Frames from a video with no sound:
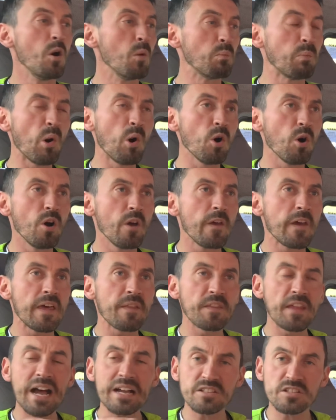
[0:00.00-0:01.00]
But
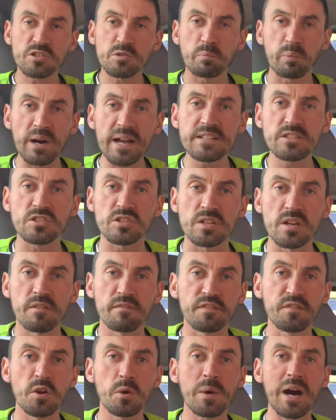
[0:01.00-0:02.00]
that spreads
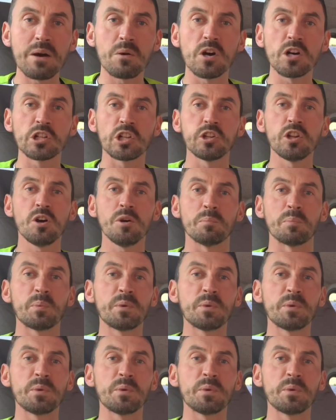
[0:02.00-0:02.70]
throughout a club.